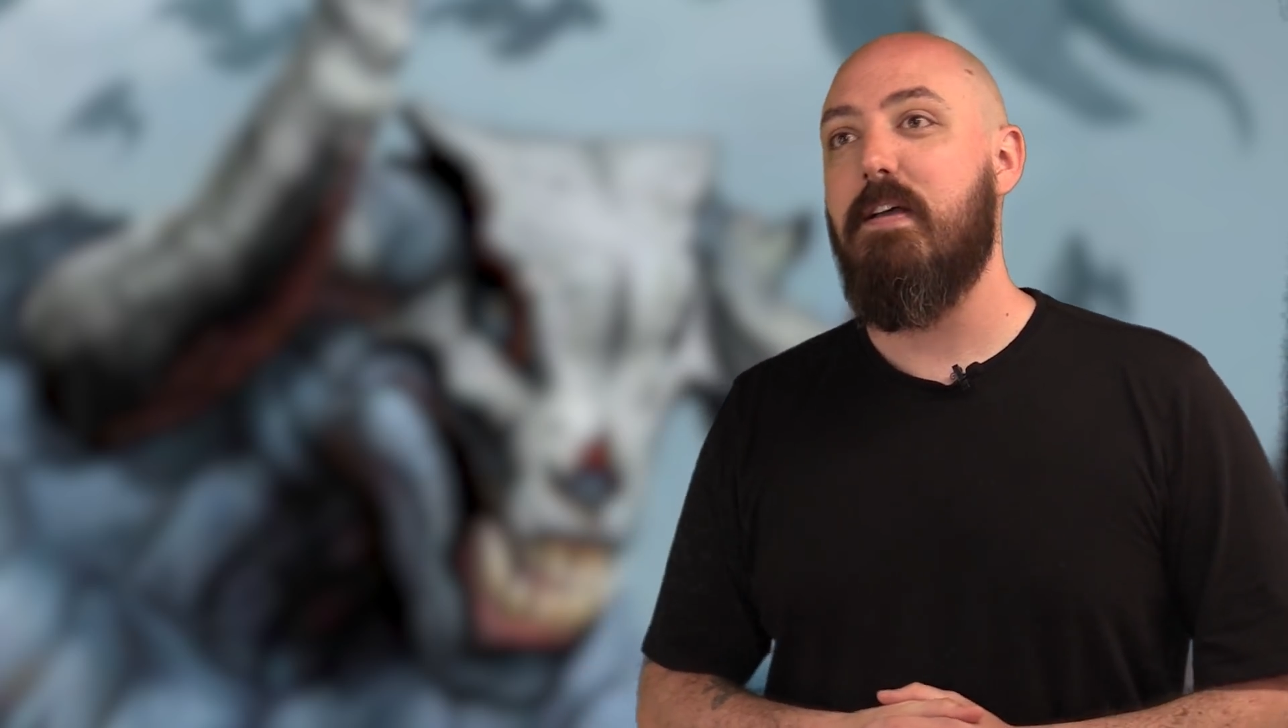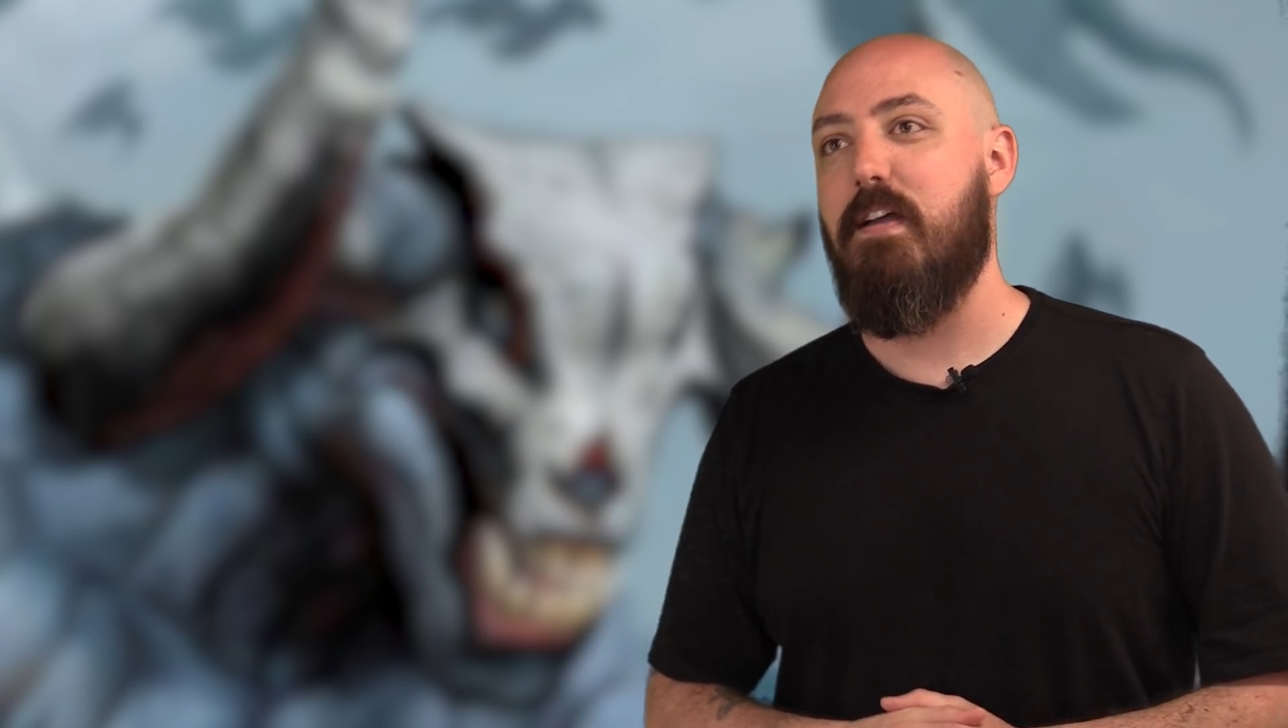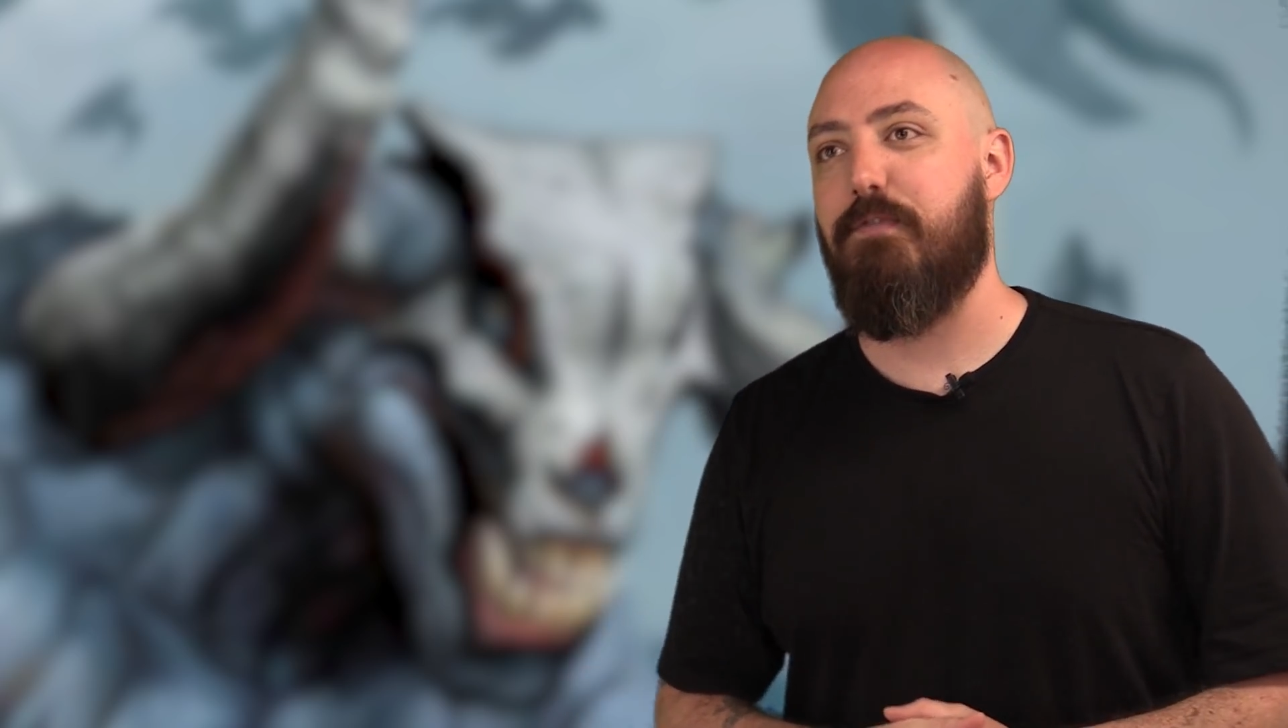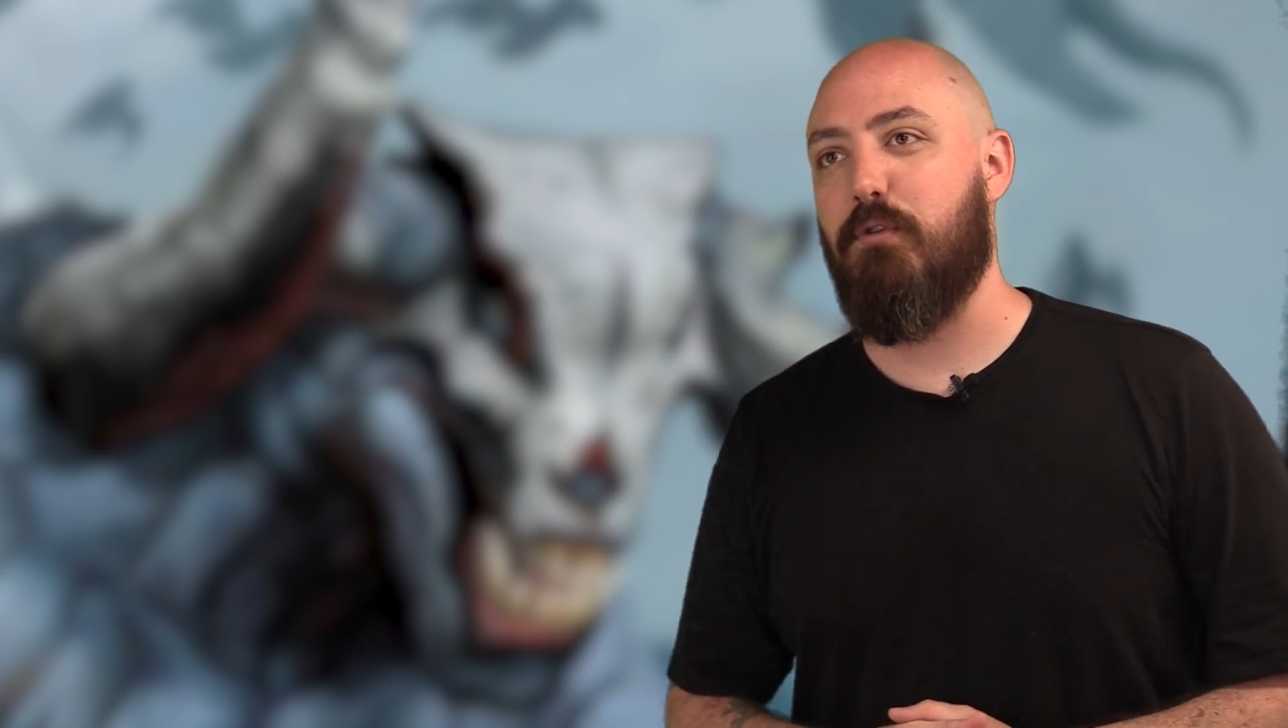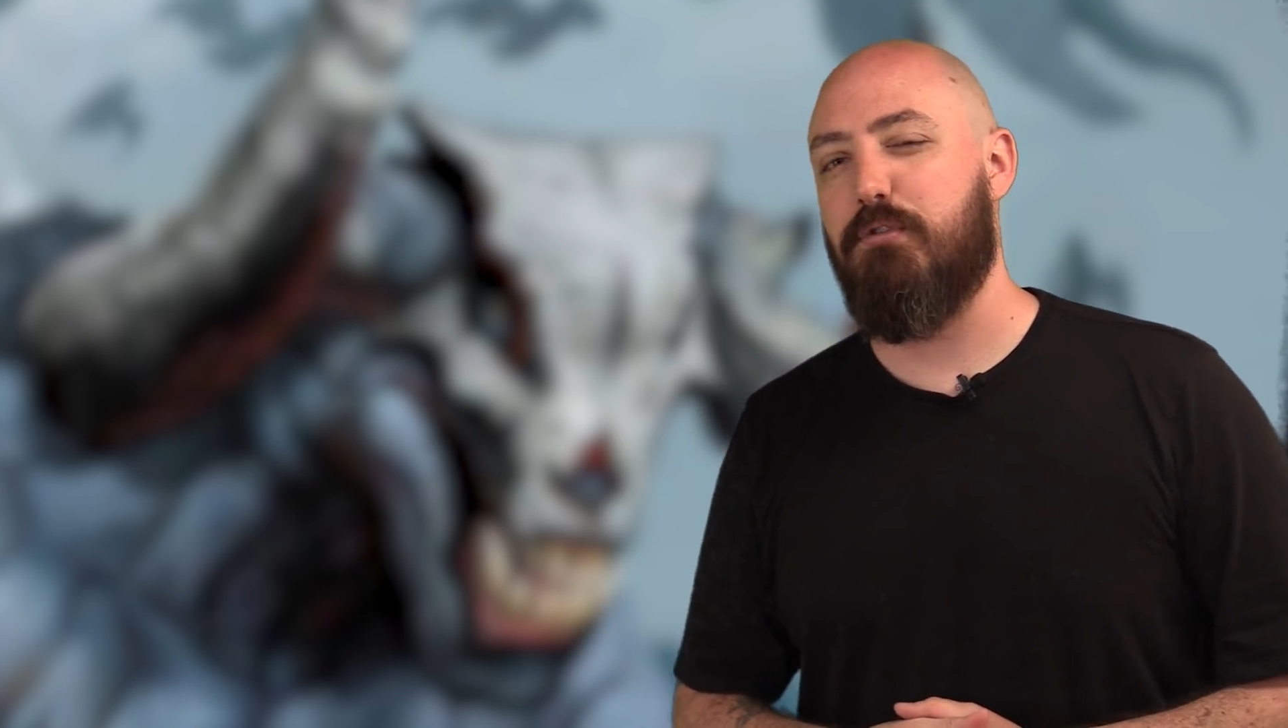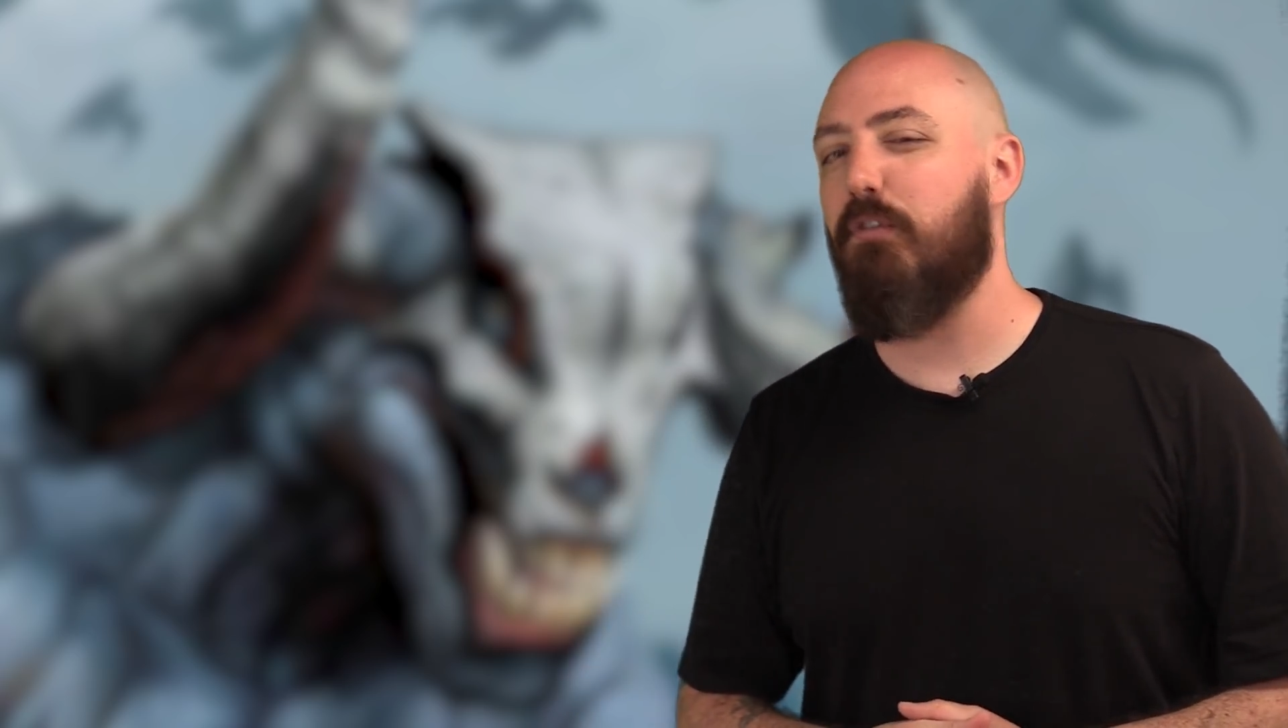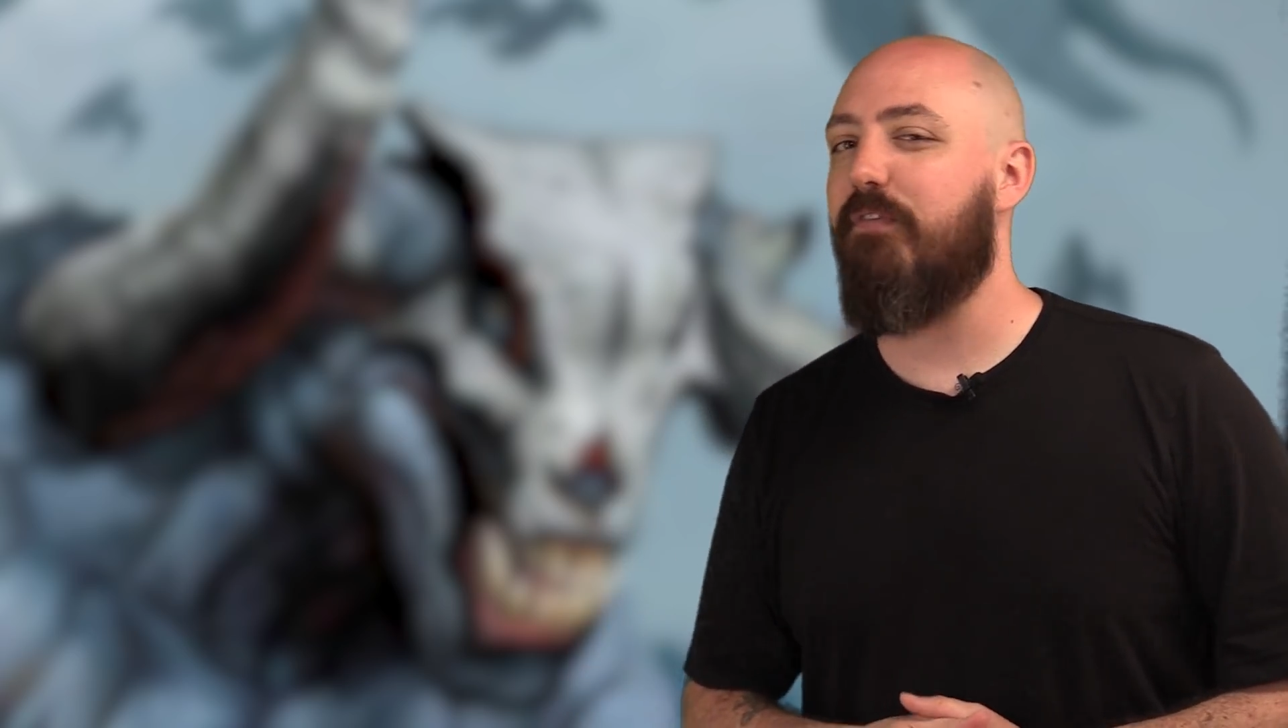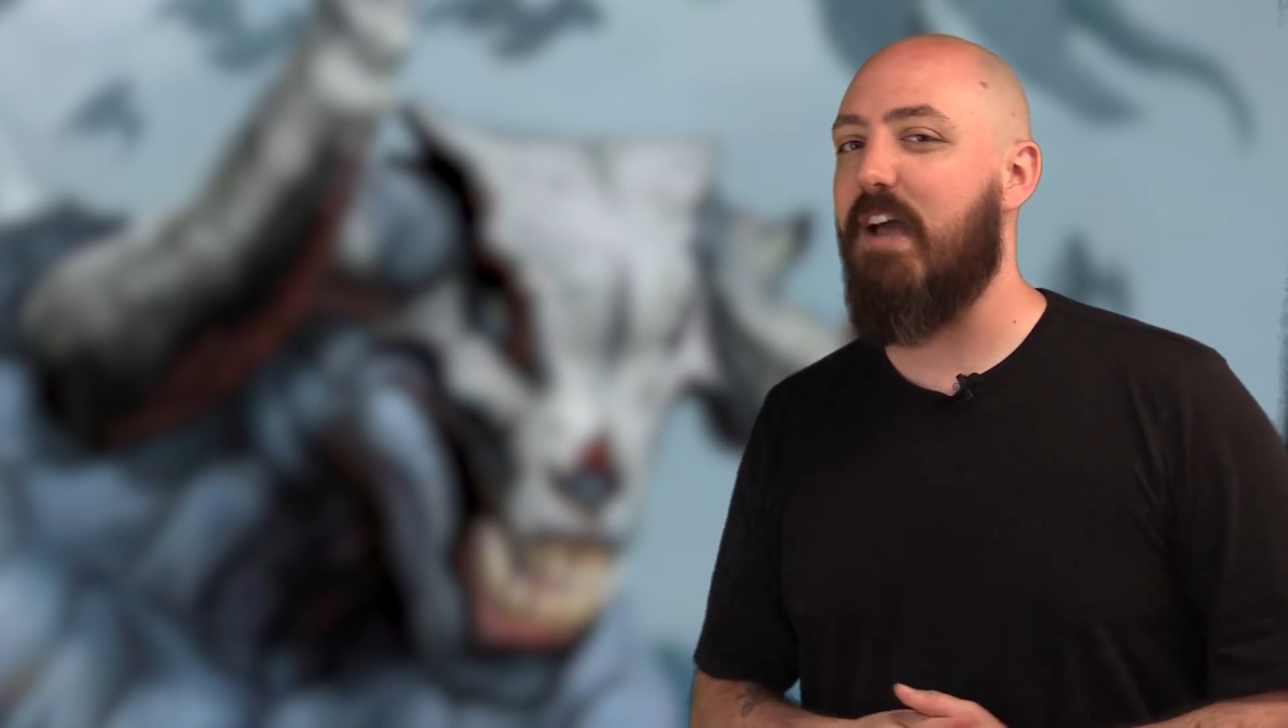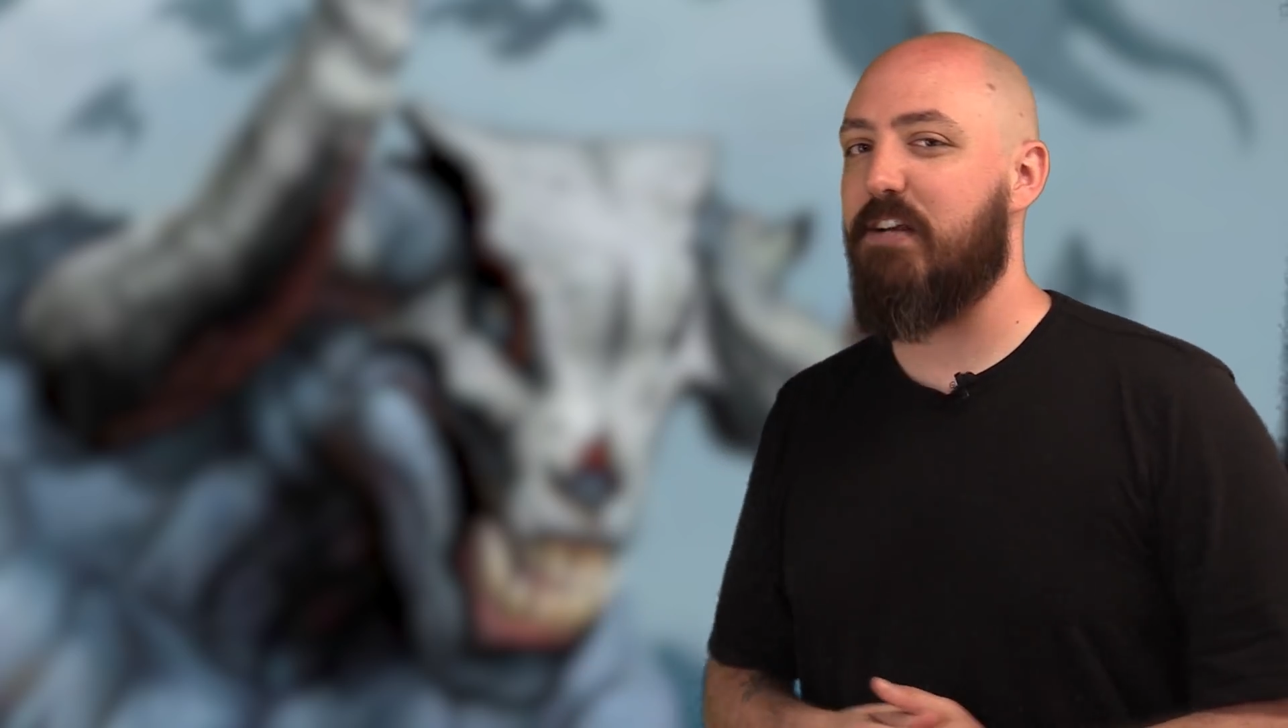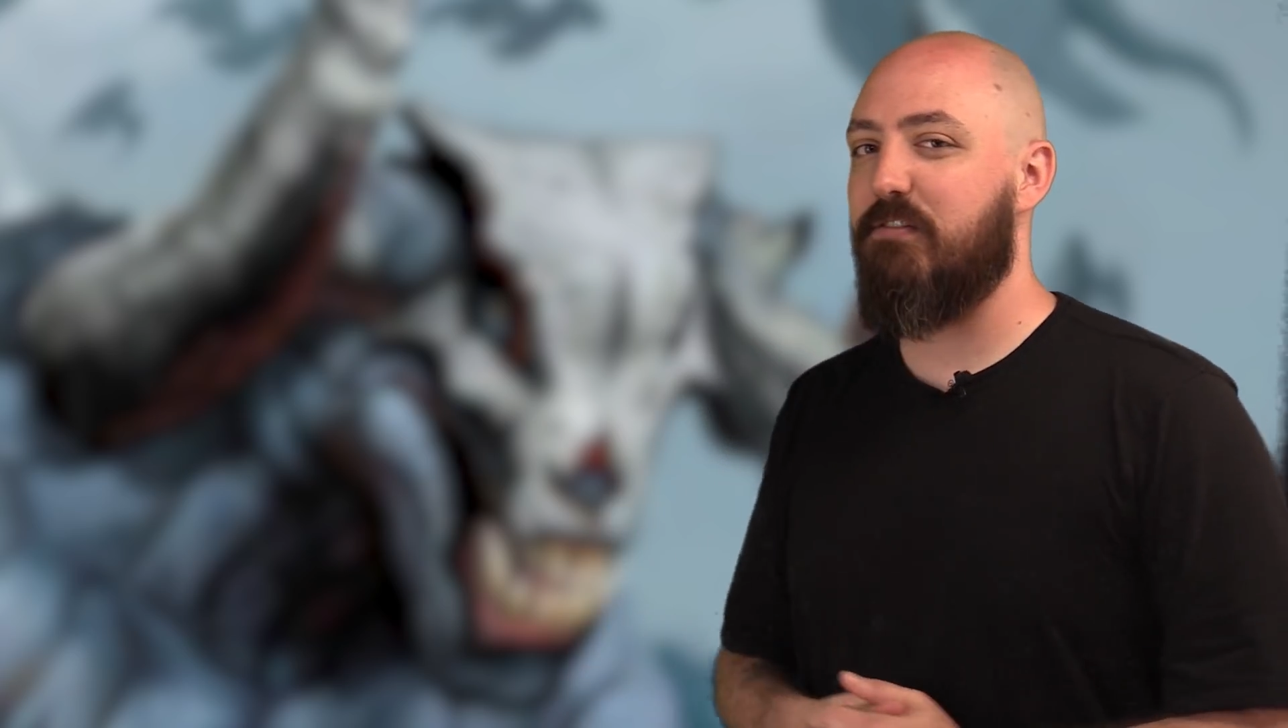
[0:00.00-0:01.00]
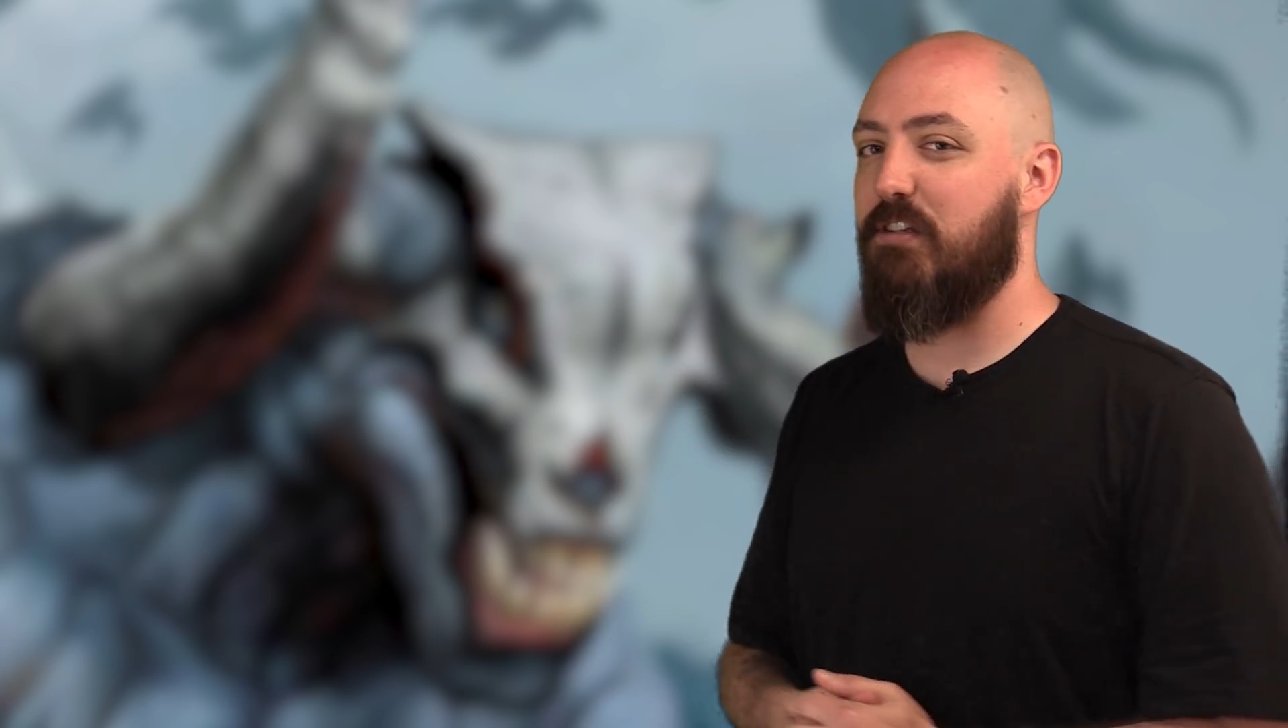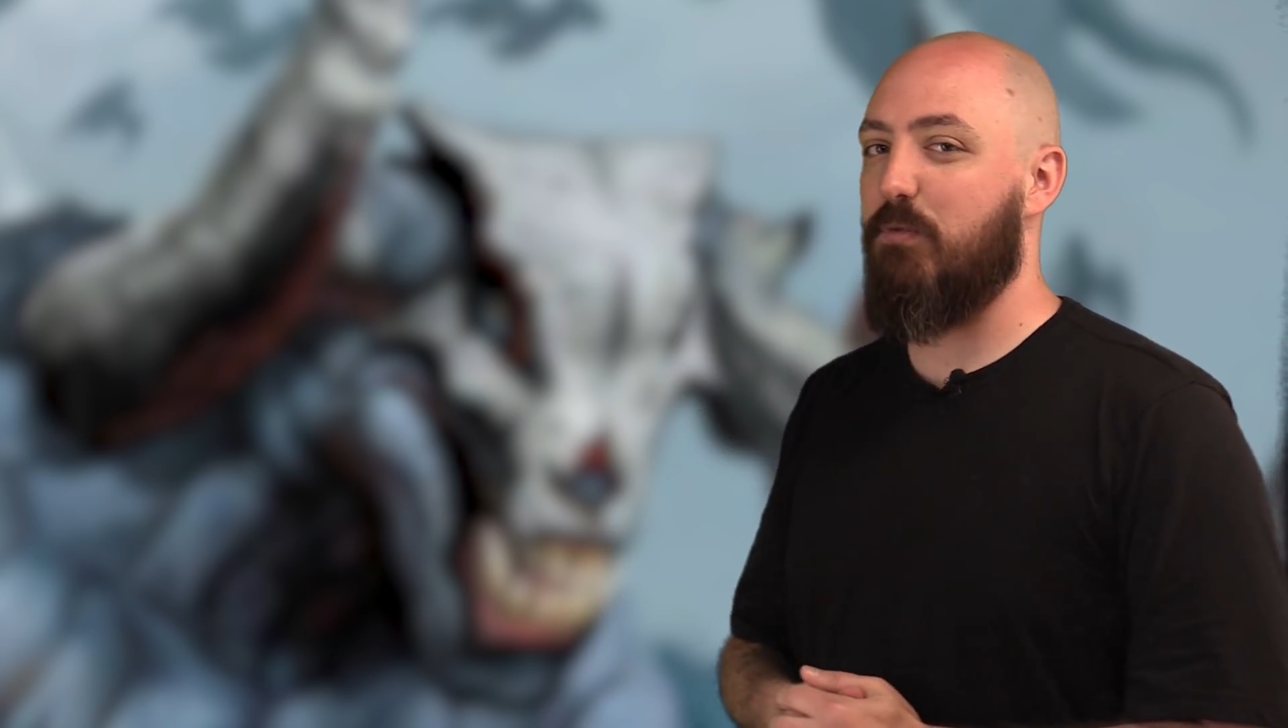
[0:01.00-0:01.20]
If there are certain factions